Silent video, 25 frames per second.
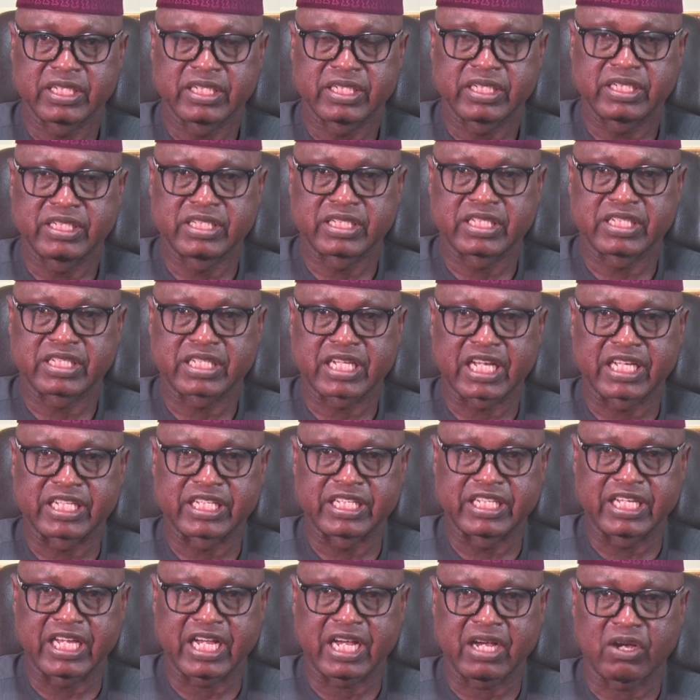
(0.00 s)
This is a
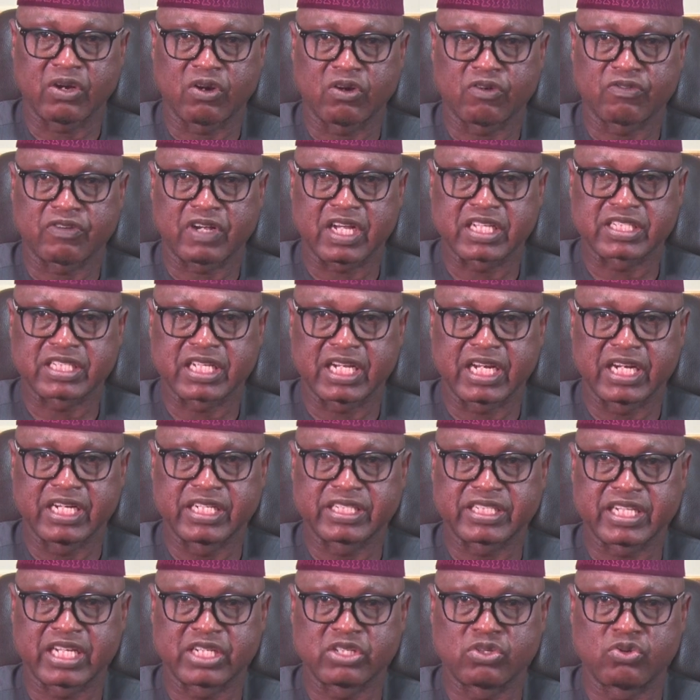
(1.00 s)
year of
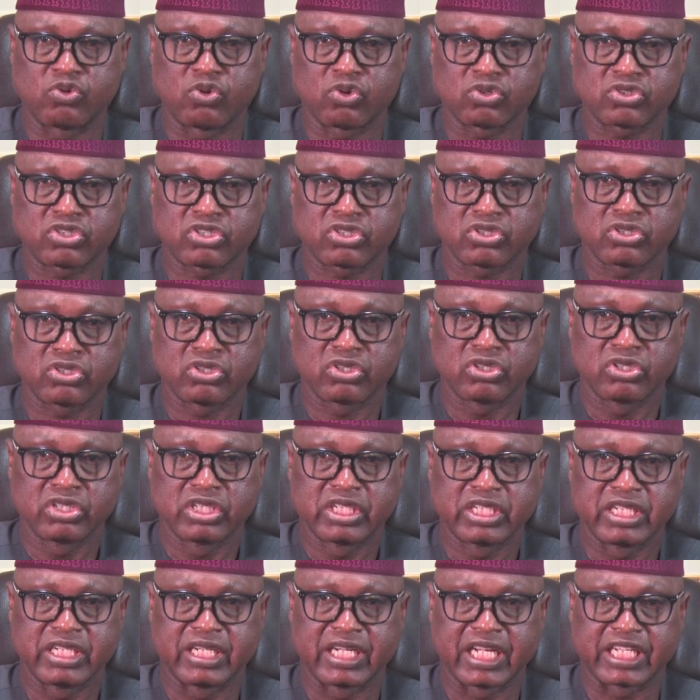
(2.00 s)
accelerated growth
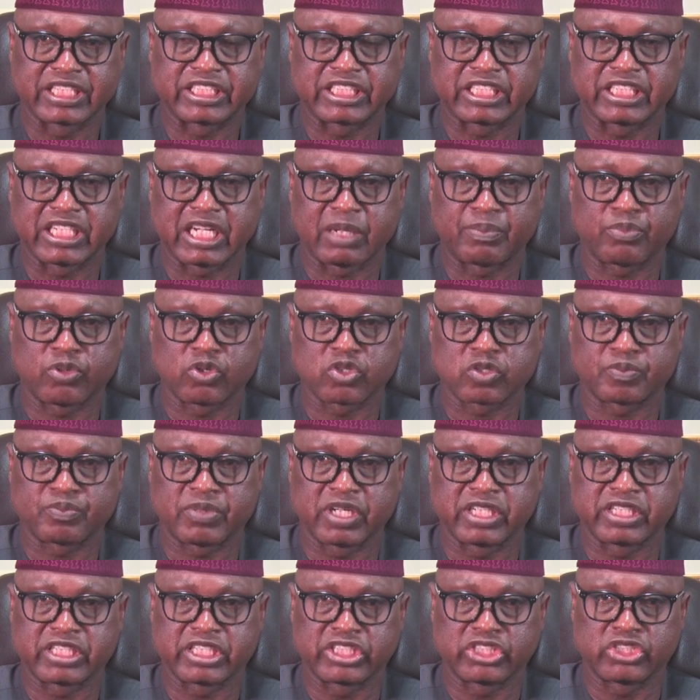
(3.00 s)
in our shared
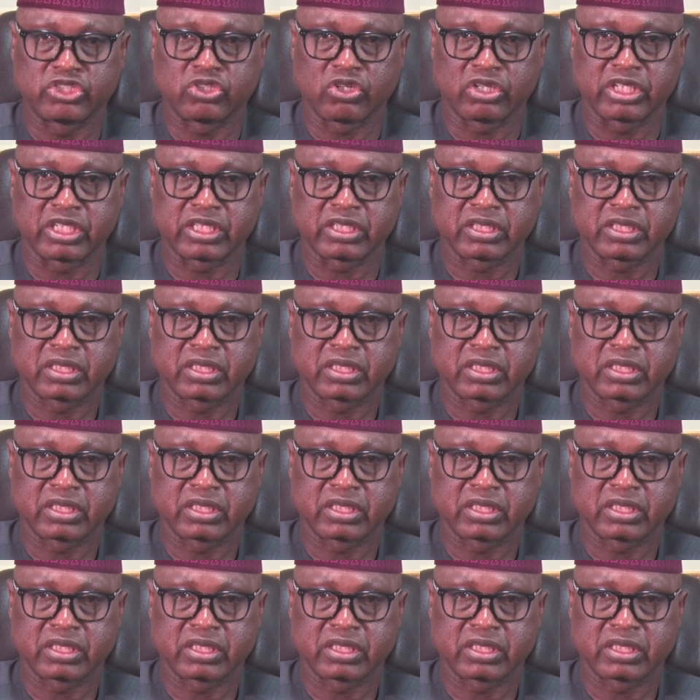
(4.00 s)
prosperity journey.